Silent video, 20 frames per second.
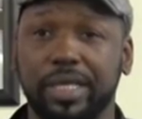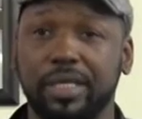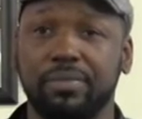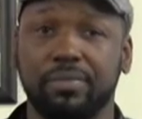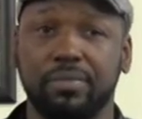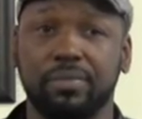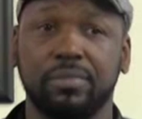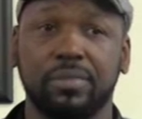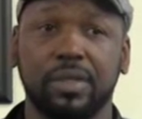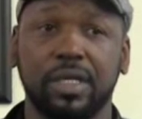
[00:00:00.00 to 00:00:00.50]
me.
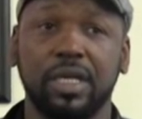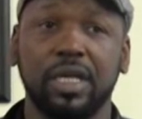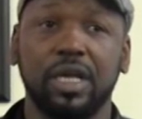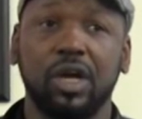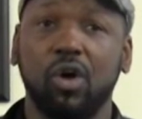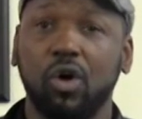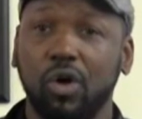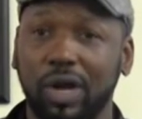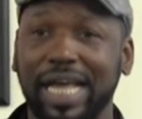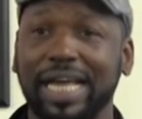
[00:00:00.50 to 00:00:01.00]

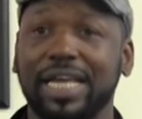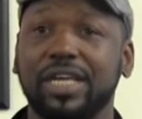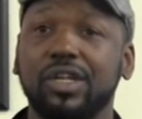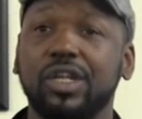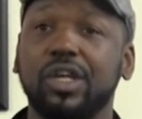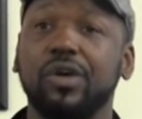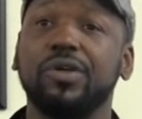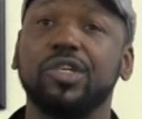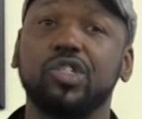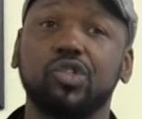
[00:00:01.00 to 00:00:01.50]
All I can
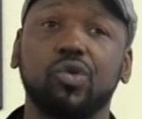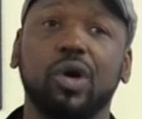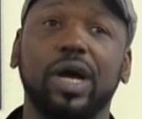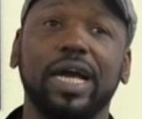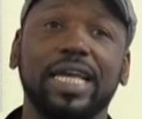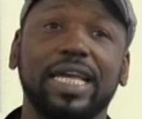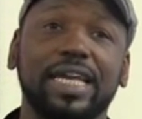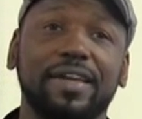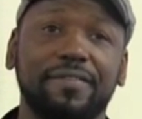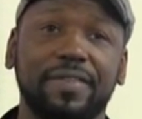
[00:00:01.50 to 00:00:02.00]
do is
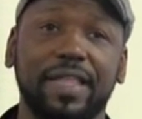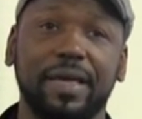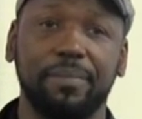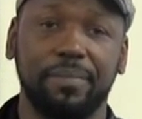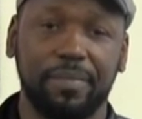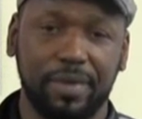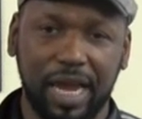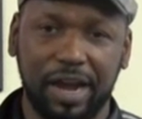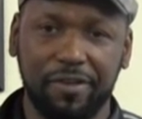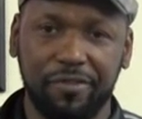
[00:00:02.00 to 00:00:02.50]
try and give
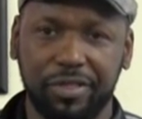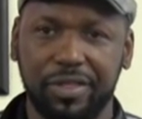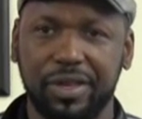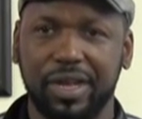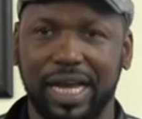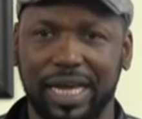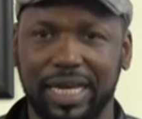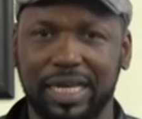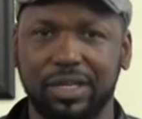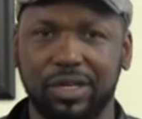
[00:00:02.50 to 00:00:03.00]
them
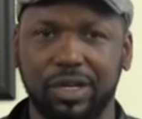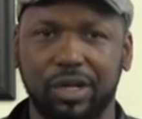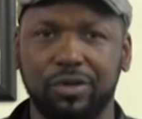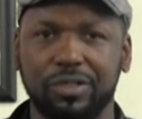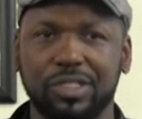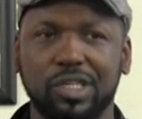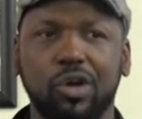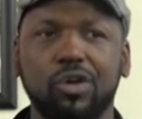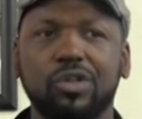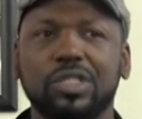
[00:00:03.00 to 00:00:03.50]
everything I can do.
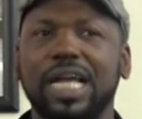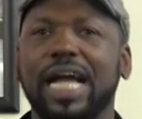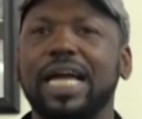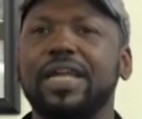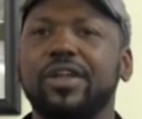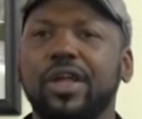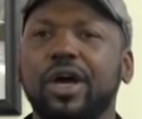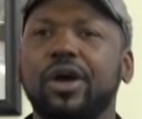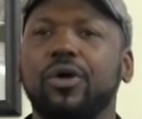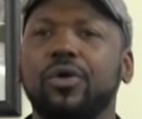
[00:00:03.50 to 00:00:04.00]
As long as I
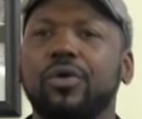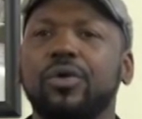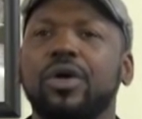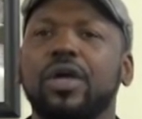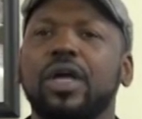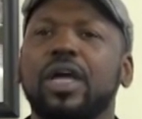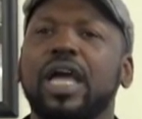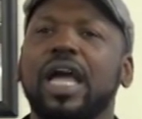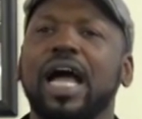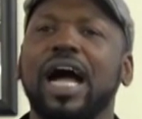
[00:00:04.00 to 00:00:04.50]
know
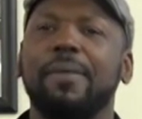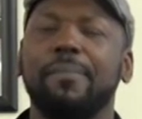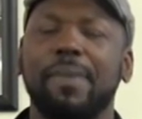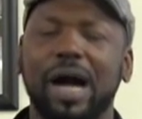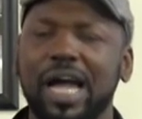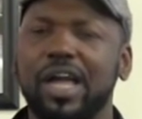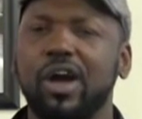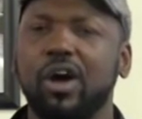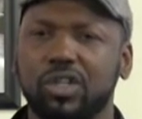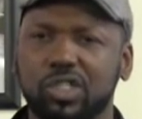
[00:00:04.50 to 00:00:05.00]

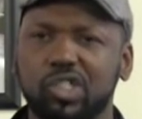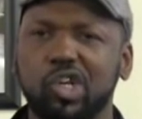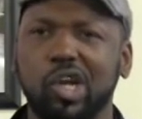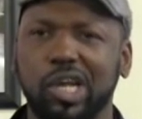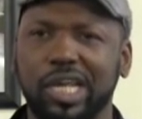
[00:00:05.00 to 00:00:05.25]
my heart's